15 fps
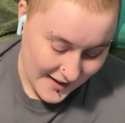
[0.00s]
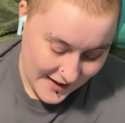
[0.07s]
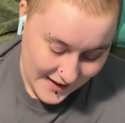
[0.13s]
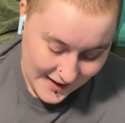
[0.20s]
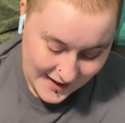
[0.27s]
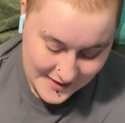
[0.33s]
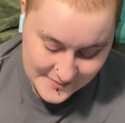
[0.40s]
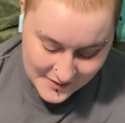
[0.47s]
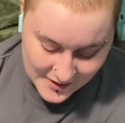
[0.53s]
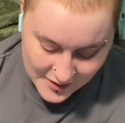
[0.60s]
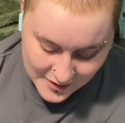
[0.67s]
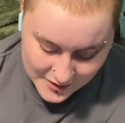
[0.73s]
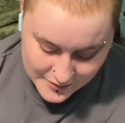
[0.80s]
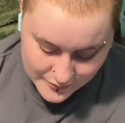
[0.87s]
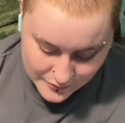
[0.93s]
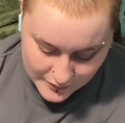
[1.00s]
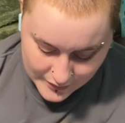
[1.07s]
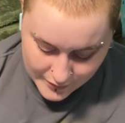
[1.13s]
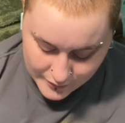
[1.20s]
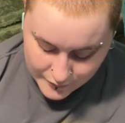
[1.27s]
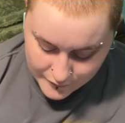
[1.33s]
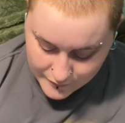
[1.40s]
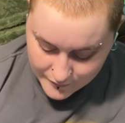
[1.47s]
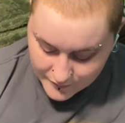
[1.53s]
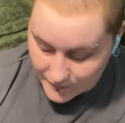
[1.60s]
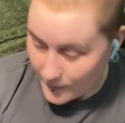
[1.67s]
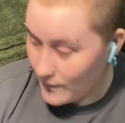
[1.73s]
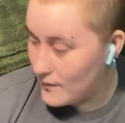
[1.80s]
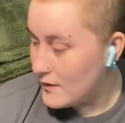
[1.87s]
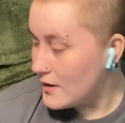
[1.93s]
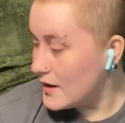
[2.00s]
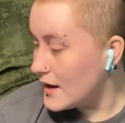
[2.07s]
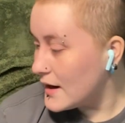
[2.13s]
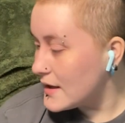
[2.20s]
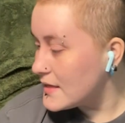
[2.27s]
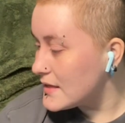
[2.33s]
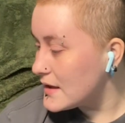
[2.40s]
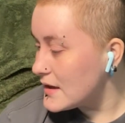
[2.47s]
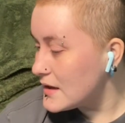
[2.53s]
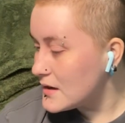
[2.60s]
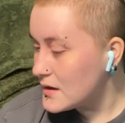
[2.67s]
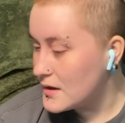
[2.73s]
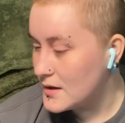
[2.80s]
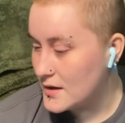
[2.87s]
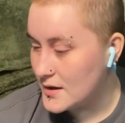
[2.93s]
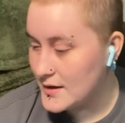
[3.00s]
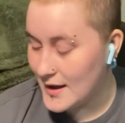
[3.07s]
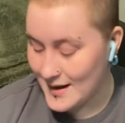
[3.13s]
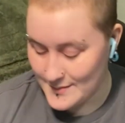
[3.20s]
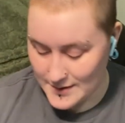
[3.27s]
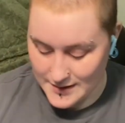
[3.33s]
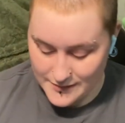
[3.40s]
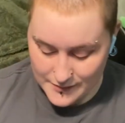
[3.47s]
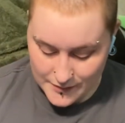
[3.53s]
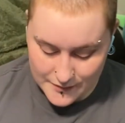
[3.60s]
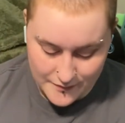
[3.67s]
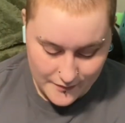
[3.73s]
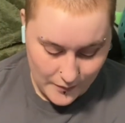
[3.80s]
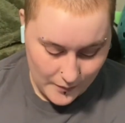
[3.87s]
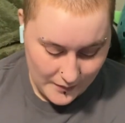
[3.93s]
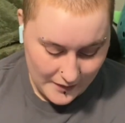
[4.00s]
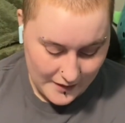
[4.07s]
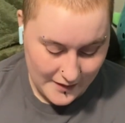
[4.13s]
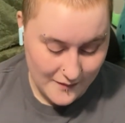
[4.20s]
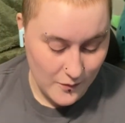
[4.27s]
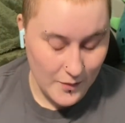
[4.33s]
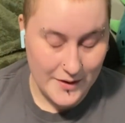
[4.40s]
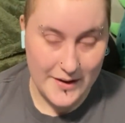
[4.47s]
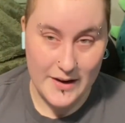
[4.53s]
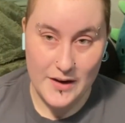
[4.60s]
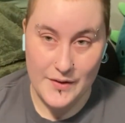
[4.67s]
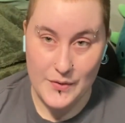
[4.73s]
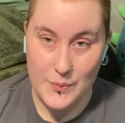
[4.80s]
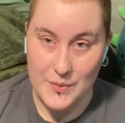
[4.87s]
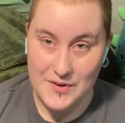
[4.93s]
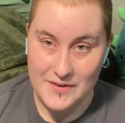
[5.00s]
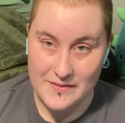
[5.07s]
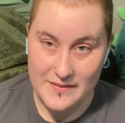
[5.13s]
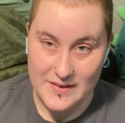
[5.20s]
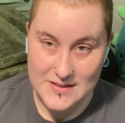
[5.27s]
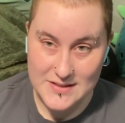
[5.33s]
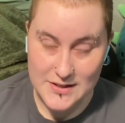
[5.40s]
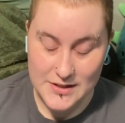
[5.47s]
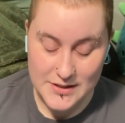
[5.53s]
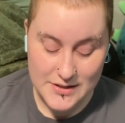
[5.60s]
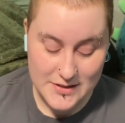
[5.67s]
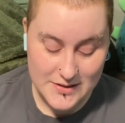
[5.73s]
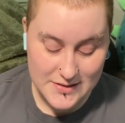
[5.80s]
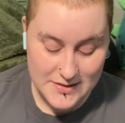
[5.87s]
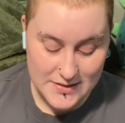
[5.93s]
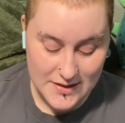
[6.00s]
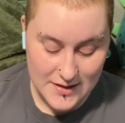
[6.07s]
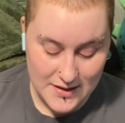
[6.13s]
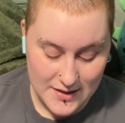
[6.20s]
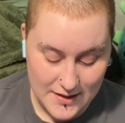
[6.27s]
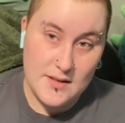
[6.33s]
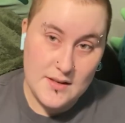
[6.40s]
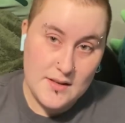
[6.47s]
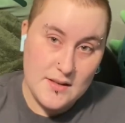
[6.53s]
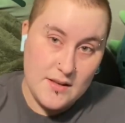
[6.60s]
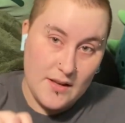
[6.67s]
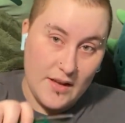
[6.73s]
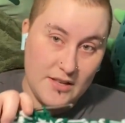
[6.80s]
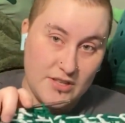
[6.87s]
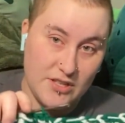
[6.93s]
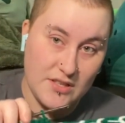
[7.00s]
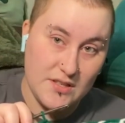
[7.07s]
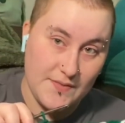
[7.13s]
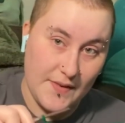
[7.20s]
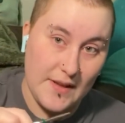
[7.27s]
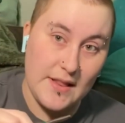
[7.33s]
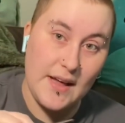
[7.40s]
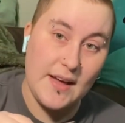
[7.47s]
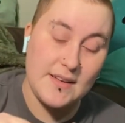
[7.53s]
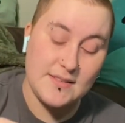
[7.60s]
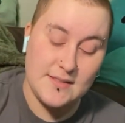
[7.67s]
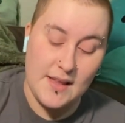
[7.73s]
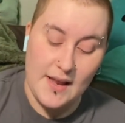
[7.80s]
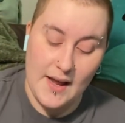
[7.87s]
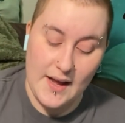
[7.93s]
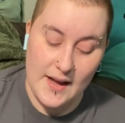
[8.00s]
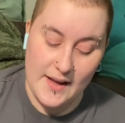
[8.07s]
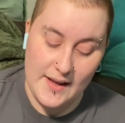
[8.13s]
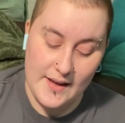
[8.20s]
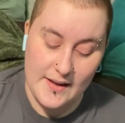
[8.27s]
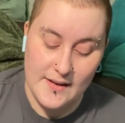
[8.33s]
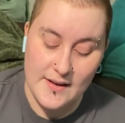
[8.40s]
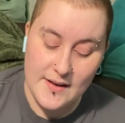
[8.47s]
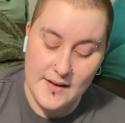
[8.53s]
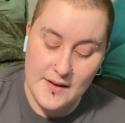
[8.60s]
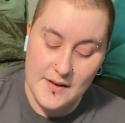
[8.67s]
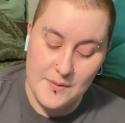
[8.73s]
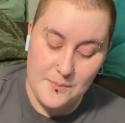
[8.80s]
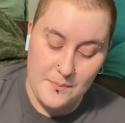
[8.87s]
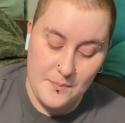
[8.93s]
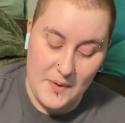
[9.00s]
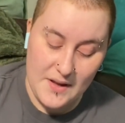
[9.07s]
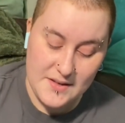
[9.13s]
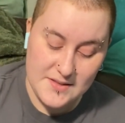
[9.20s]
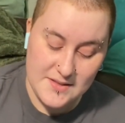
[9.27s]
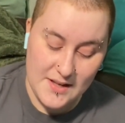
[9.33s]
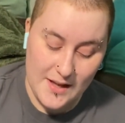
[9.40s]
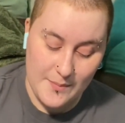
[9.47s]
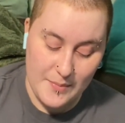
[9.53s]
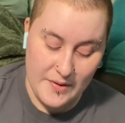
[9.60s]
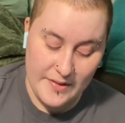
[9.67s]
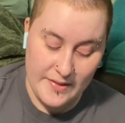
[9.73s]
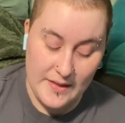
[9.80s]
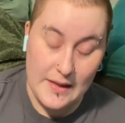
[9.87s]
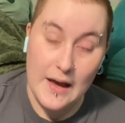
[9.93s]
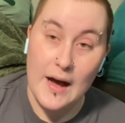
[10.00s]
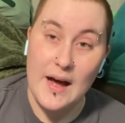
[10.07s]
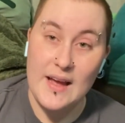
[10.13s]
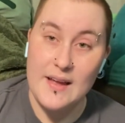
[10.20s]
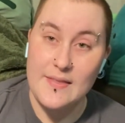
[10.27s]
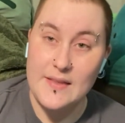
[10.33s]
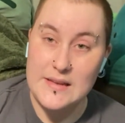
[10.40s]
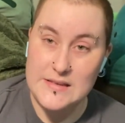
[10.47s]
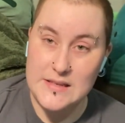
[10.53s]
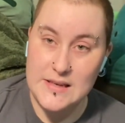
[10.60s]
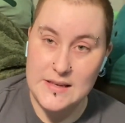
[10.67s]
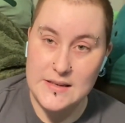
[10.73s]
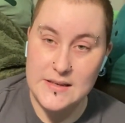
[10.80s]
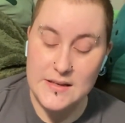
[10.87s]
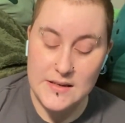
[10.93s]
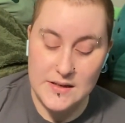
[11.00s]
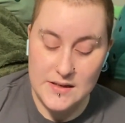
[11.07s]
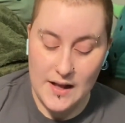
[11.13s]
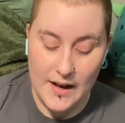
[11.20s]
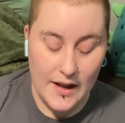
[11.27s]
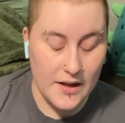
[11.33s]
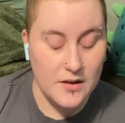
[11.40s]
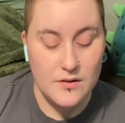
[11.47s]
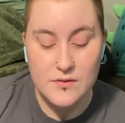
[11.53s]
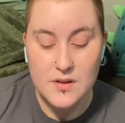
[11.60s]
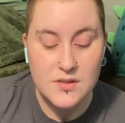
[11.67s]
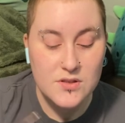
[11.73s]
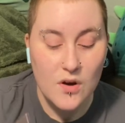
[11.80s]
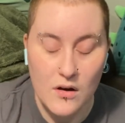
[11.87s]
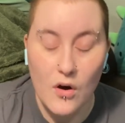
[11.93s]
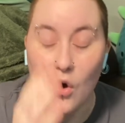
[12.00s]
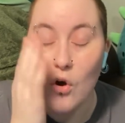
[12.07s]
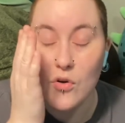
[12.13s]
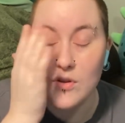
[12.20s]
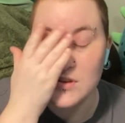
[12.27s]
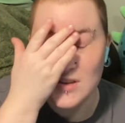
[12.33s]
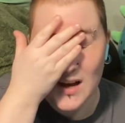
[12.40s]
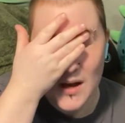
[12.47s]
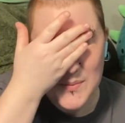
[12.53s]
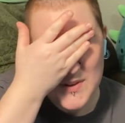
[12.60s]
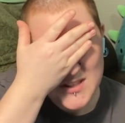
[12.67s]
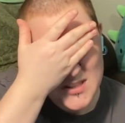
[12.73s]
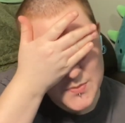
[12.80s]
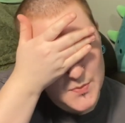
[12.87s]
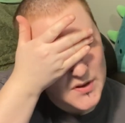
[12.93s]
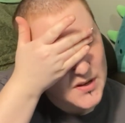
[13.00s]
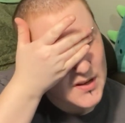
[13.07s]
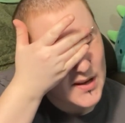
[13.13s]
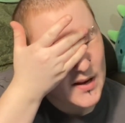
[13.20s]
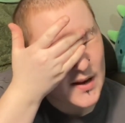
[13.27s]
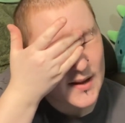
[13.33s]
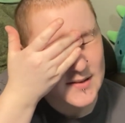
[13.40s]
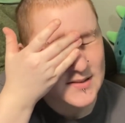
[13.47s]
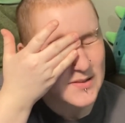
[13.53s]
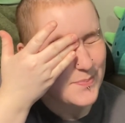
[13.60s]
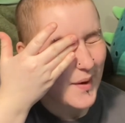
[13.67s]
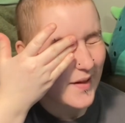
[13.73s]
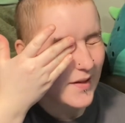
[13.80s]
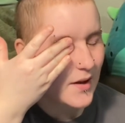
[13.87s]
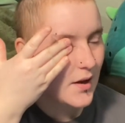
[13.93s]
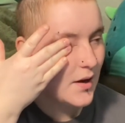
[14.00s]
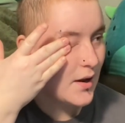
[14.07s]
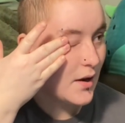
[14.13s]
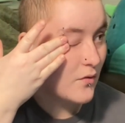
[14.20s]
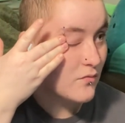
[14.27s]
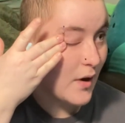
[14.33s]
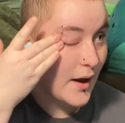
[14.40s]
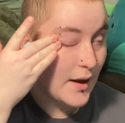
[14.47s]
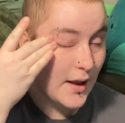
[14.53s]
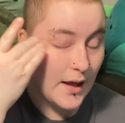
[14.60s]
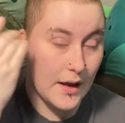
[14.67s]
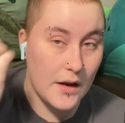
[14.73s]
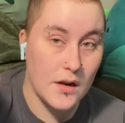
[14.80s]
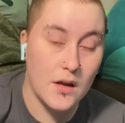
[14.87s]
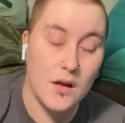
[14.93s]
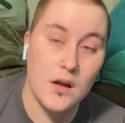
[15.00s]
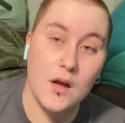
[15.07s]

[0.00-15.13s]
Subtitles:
I'm on row 4, I think. Yeah, I'm on row 4 of working on the word visitors. I just realized that I mixed up the I and the T, and I do this all the time in speaking and spelling and writing.